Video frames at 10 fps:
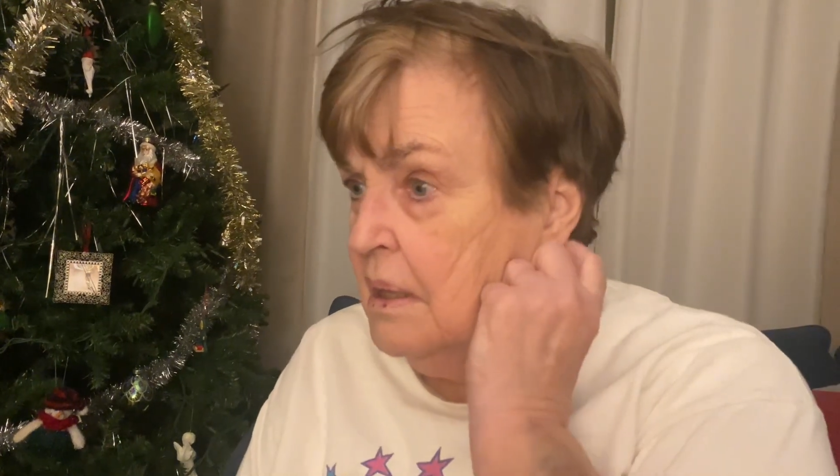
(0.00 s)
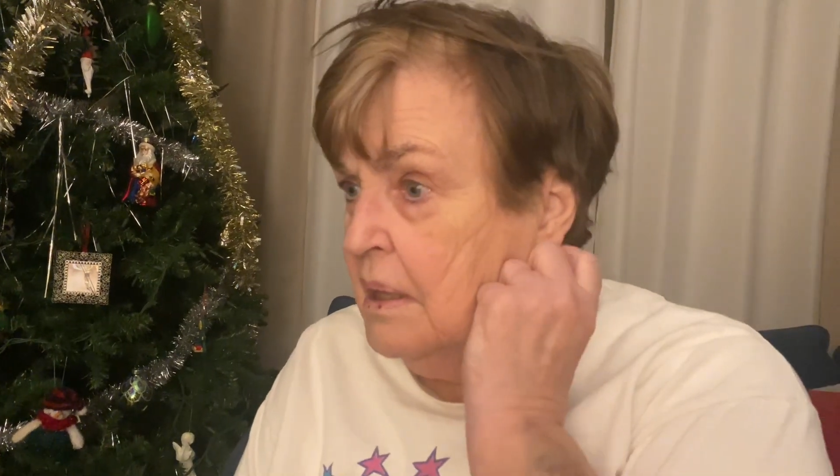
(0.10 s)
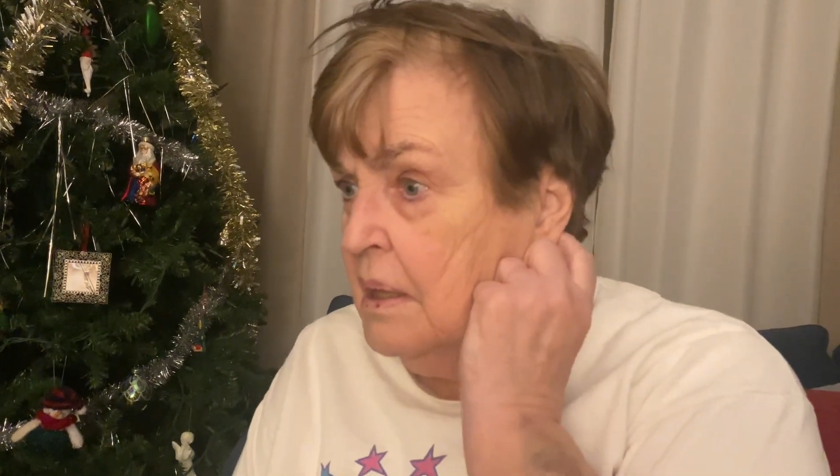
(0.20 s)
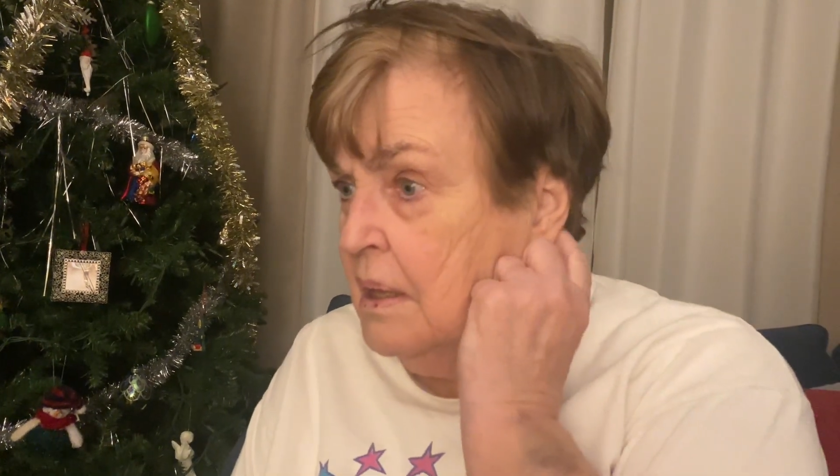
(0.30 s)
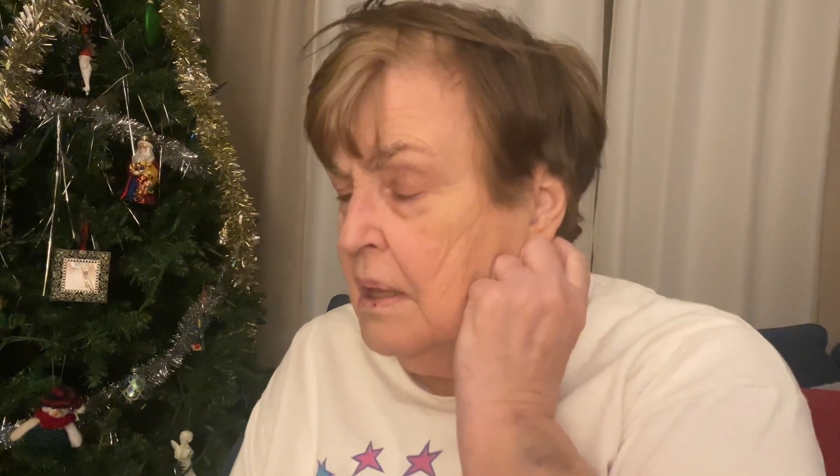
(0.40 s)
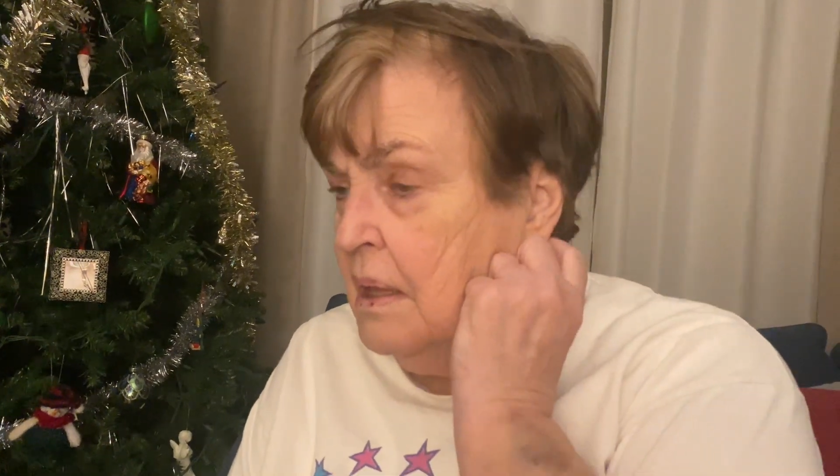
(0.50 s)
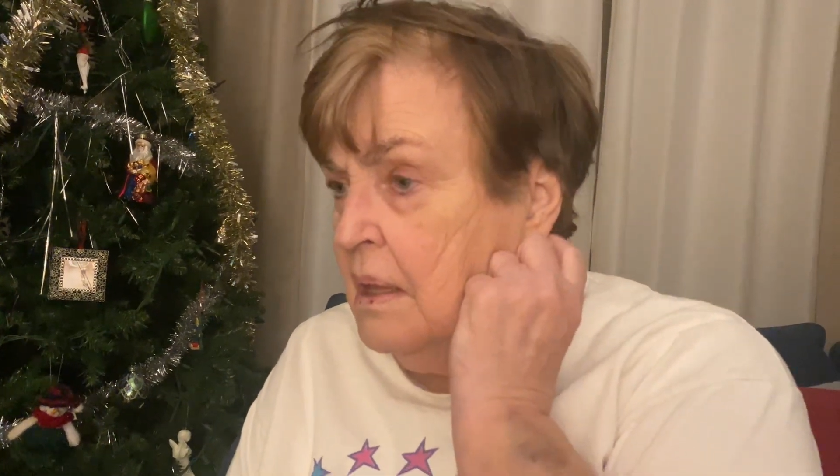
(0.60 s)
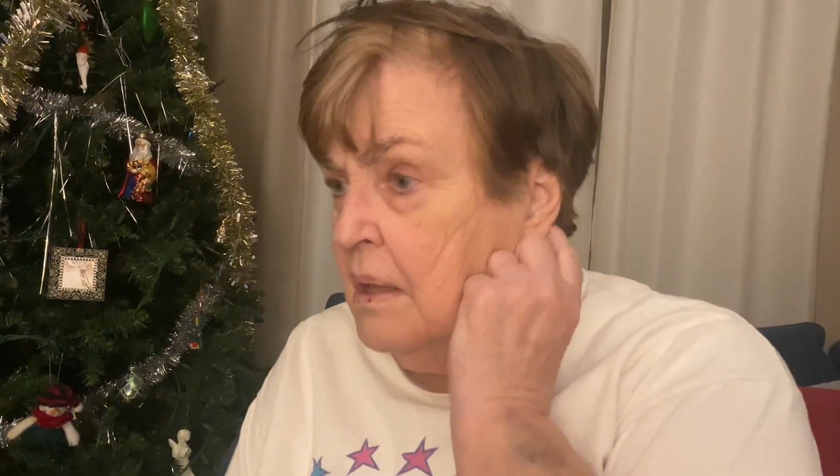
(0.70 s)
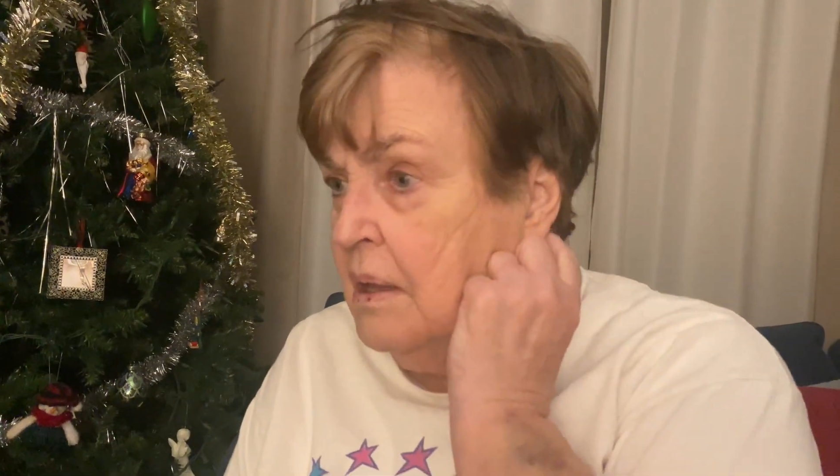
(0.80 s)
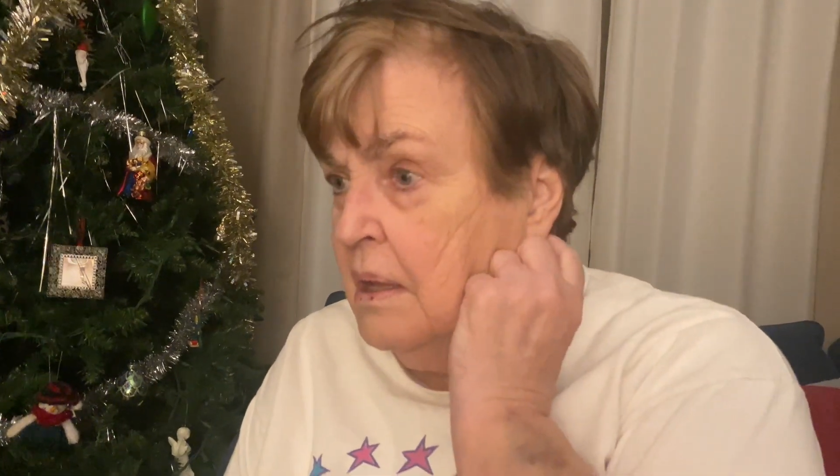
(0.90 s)
us,
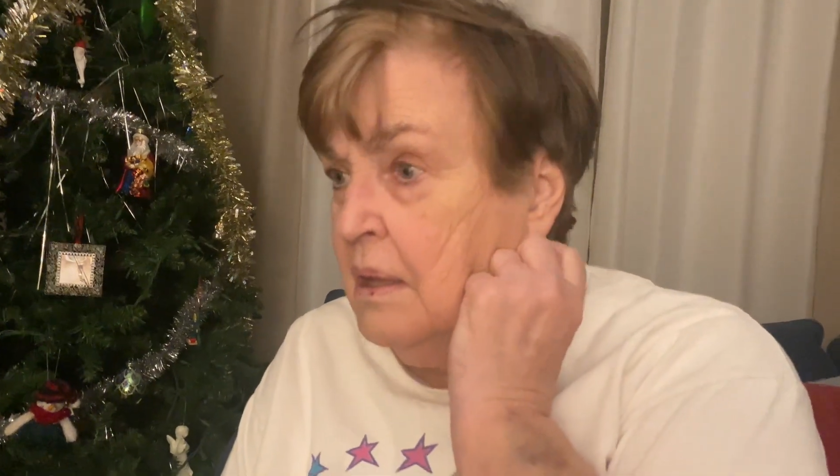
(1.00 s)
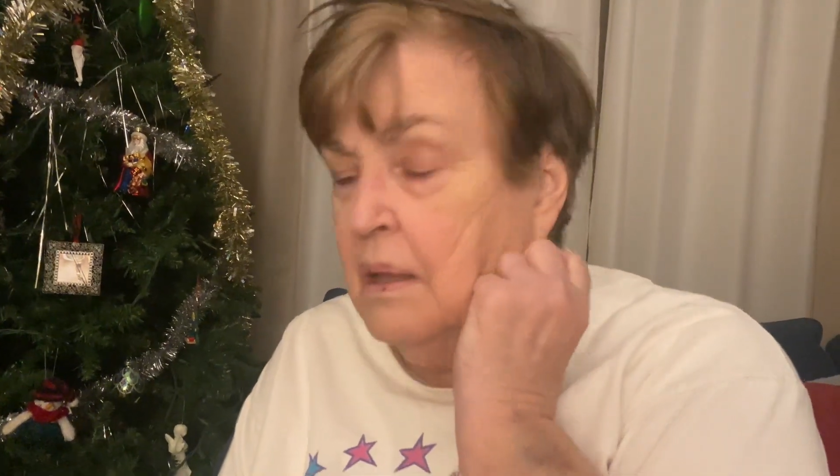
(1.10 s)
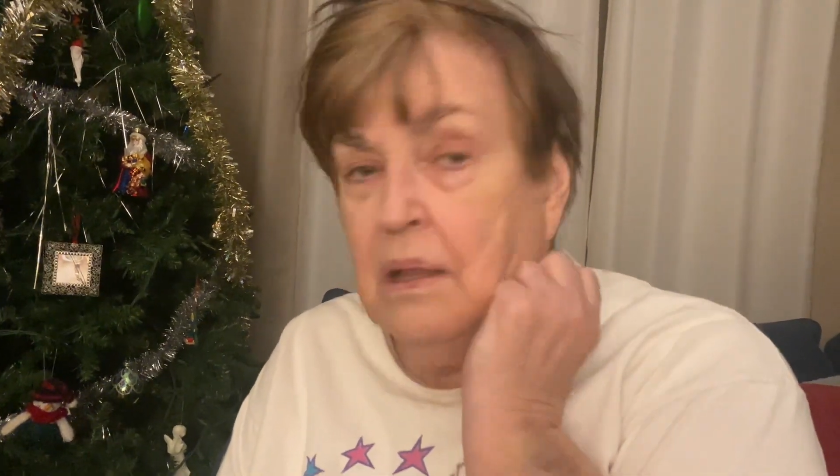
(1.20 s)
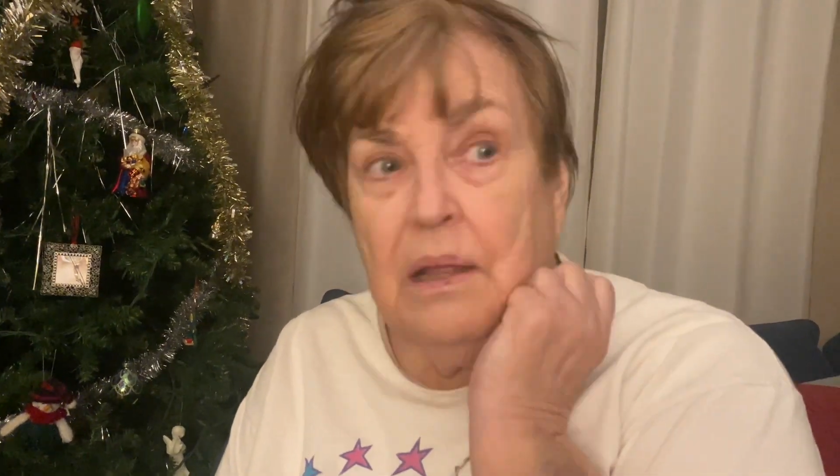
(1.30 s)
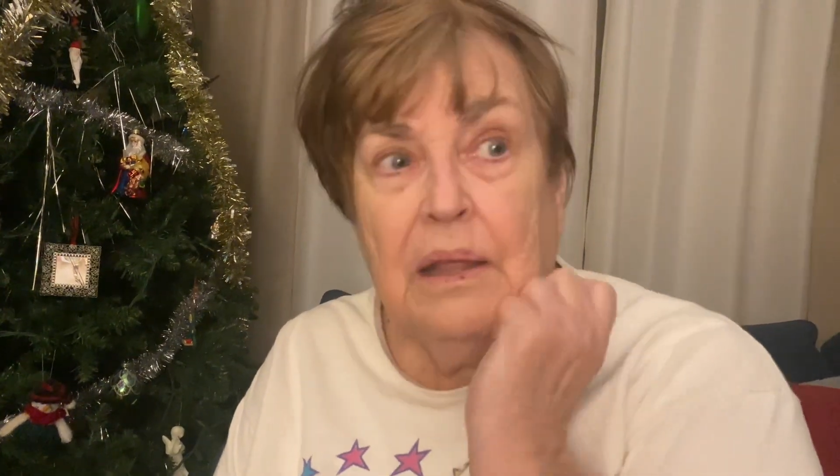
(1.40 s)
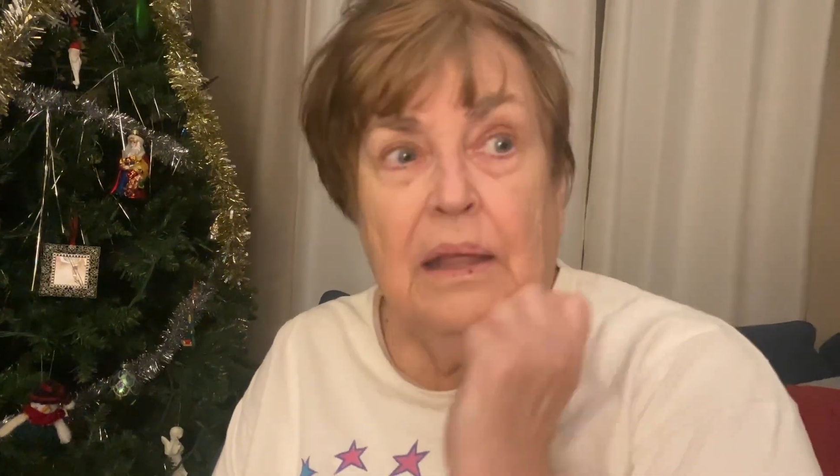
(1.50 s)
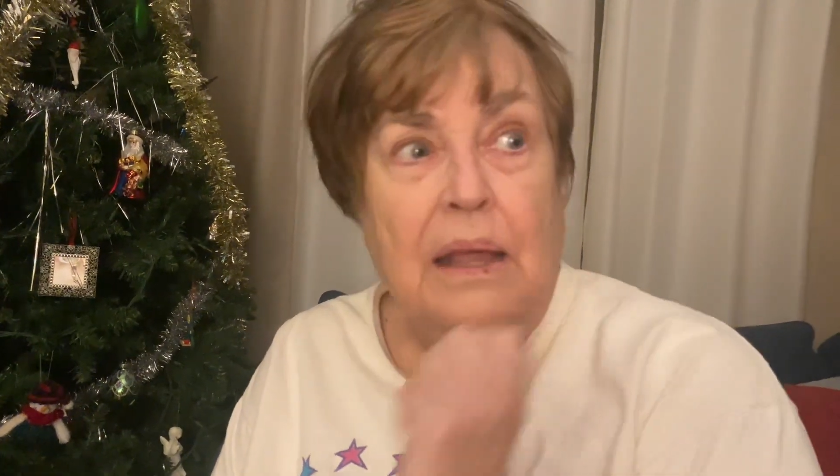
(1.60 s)
you didn't give us.